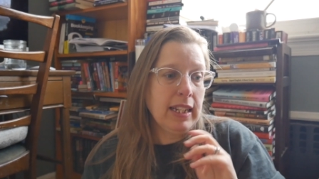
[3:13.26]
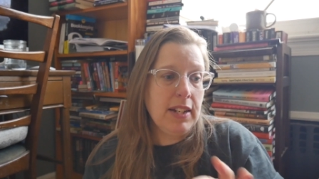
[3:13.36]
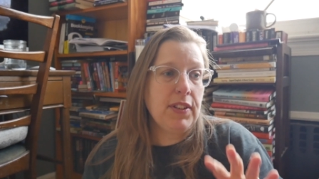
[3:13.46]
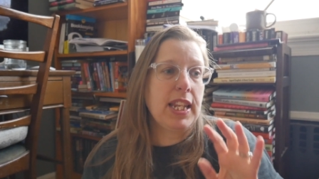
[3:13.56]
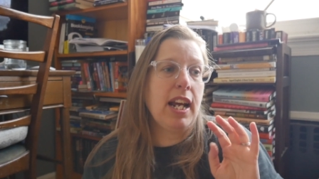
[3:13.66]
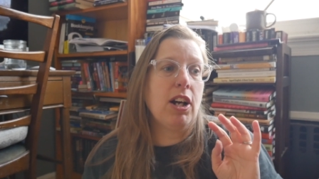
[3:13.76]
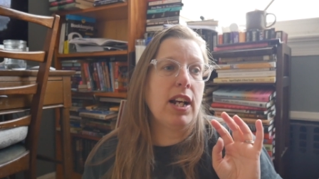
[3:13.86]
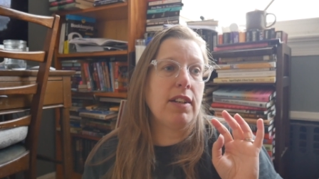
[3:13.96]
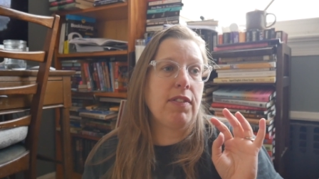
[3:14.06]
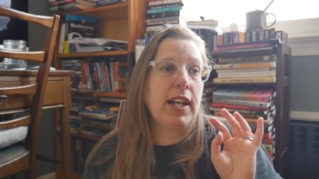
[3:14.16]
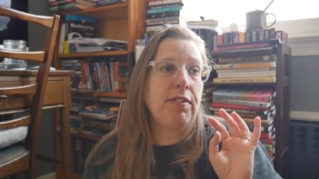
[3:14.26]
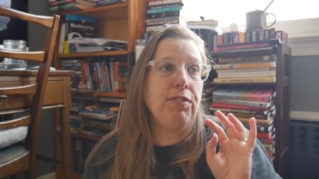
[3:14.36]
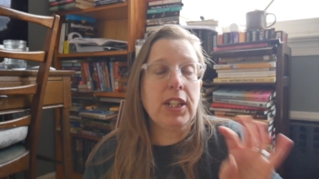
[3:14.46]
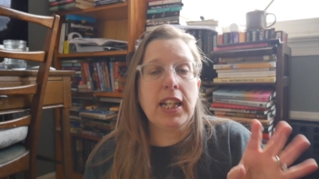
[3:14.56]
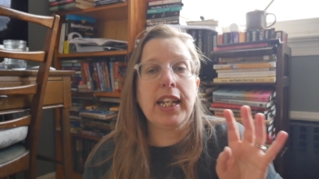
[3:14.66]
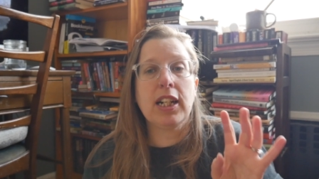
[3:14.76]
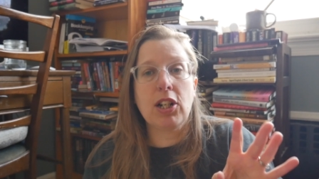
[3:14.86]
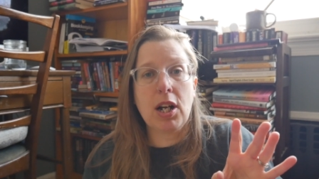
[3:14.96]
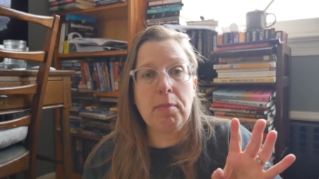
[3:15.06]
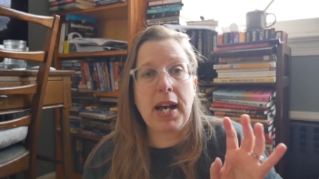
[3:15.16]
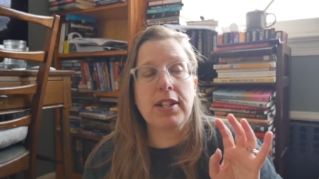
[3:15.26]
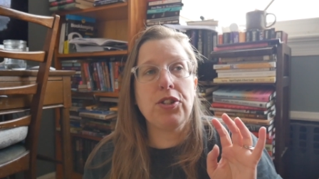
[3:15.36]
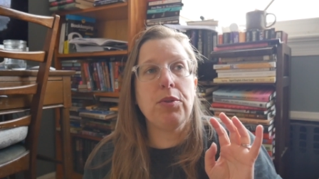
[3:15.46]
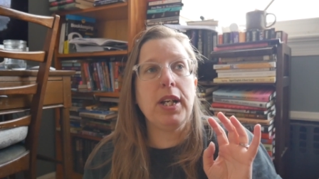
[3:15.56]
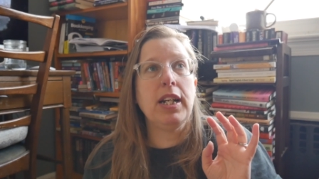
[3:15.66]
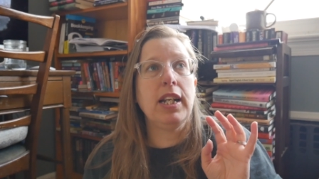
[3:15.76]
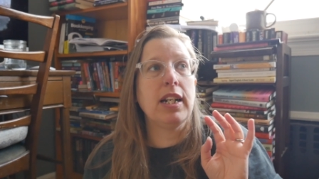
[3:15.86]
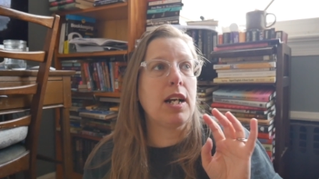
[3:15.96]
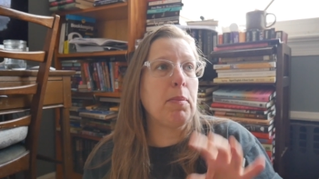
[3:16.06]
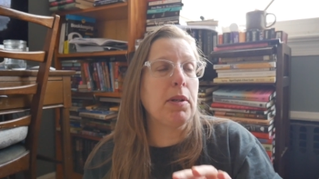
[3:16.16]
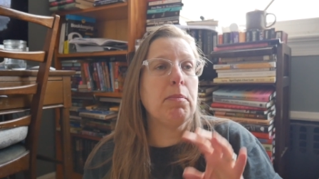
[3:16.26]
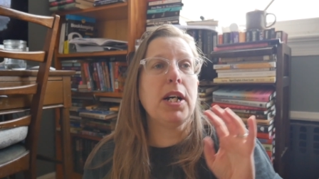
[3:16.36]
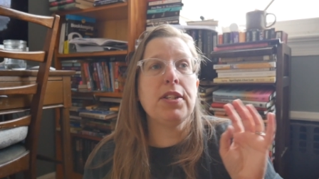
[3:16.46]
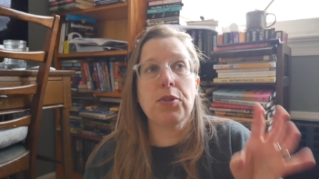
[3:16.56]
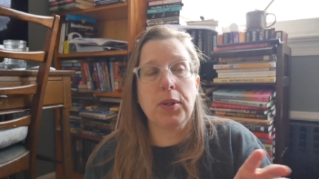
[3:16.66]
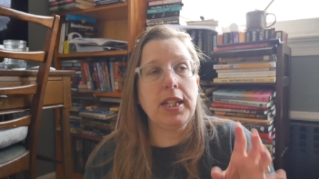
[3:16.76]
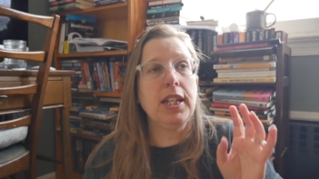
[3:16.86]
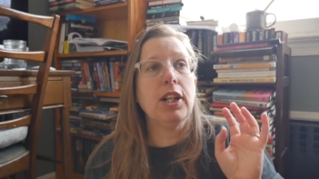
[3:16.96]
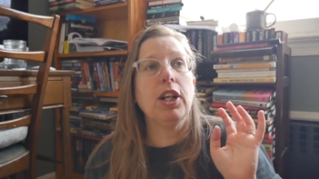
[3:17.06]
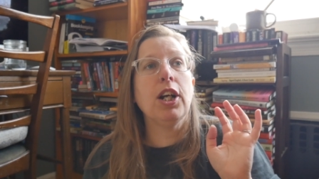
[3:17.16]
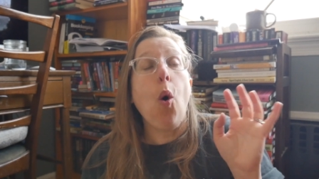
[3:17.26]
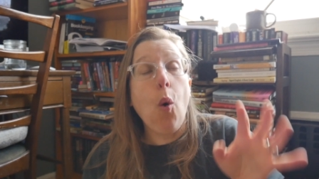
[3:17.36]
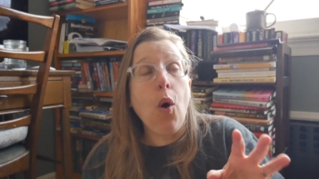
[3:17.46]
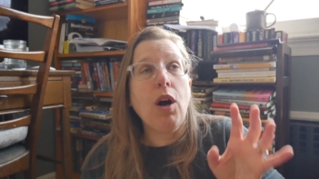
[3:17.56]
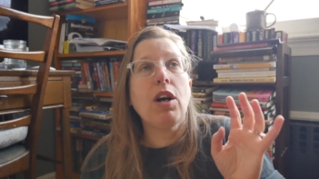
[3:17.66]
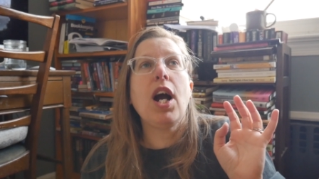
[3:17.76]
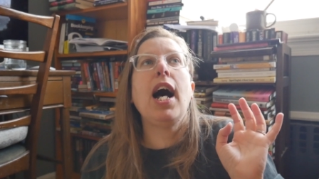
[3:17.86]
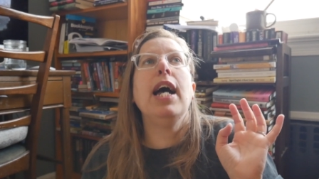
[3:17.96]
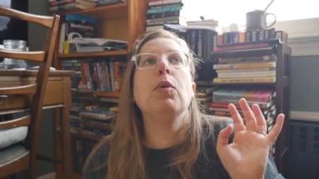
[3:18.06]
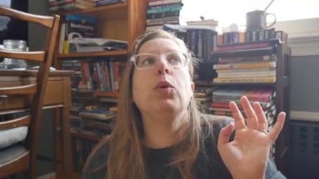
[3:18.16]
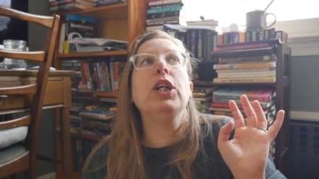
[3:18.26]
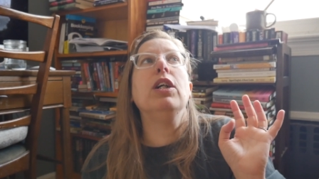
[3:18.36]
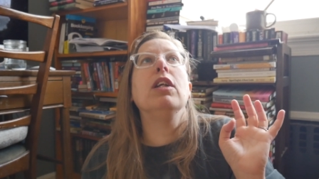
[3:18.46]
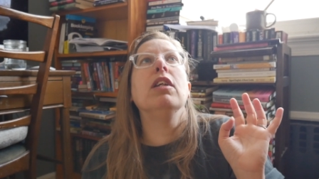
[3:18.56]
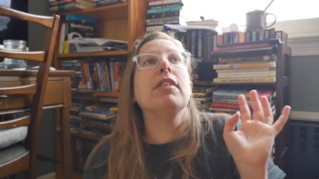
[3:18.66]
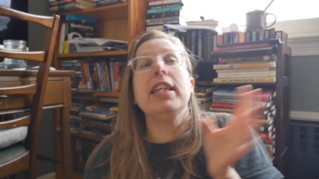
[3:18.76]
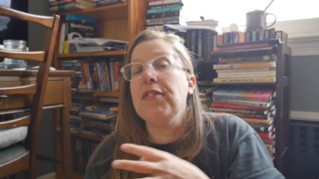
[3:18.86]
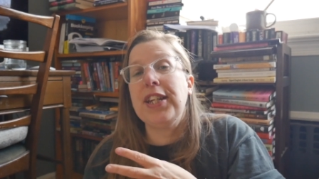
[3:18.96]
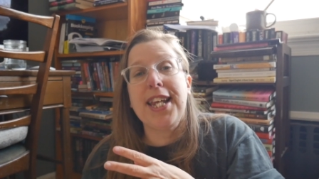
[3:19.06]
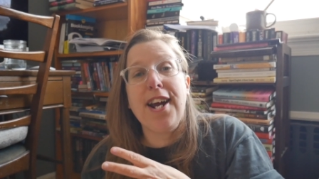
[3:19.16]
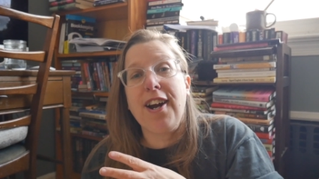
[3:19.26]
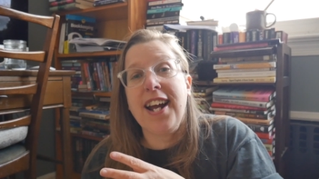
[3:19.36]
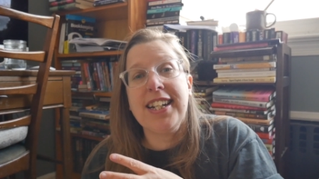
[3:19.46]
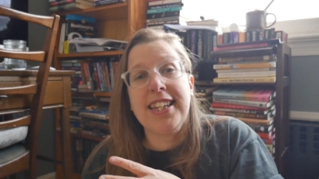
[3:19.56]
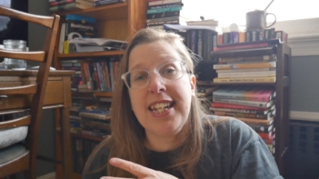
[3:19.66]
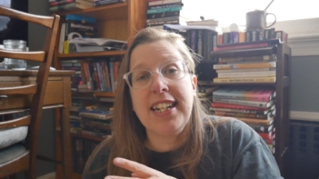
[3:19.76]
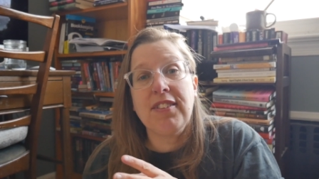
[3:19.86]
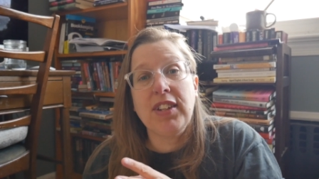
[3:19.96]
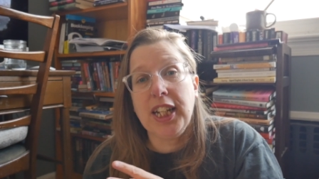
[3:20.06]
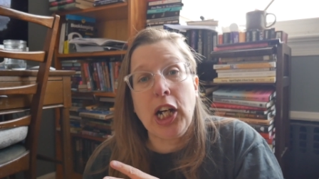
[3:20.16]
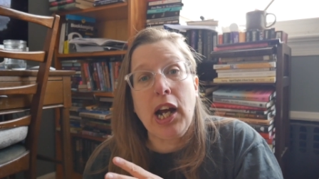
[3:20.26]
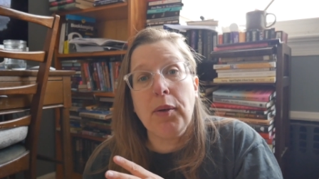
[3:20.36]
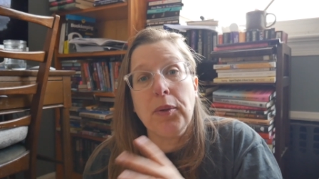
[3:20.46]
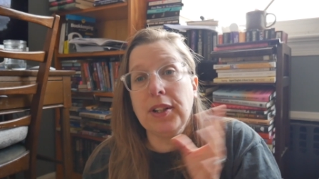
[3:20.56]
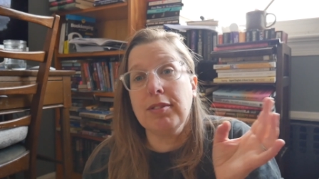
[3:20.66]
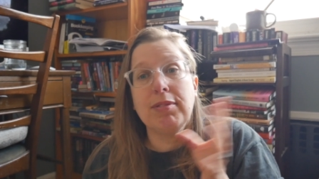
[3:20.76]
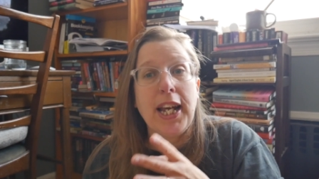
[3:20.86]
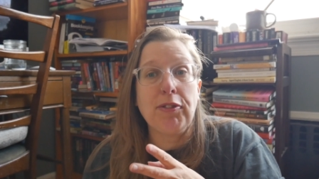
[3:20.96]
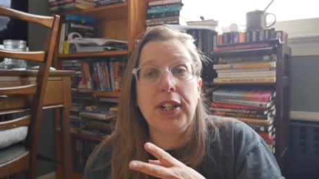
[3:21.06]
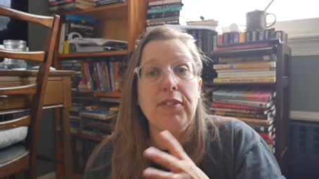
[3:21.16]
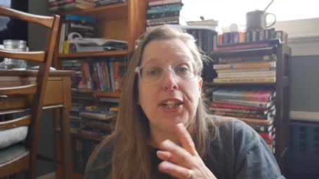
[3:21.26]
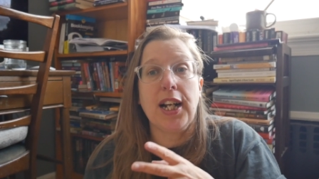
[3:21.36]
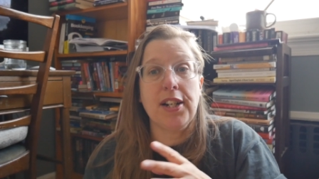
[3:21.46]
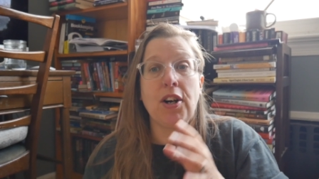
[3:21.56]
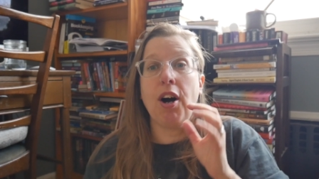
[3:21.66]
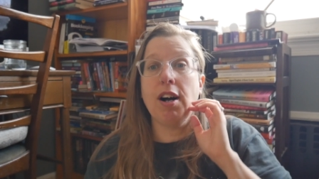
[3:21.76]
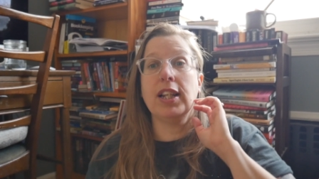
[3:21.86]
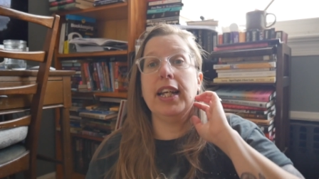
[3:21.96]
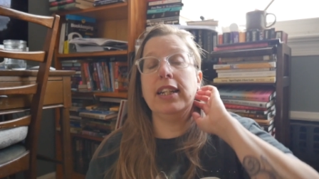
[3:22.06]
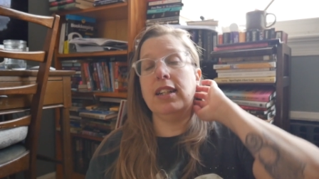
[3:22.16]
leave it there and if I feel like it, I'll come back to it in a couple of months or a year, or I will leave it there and at the end of the year I will get rid of it unhaul it.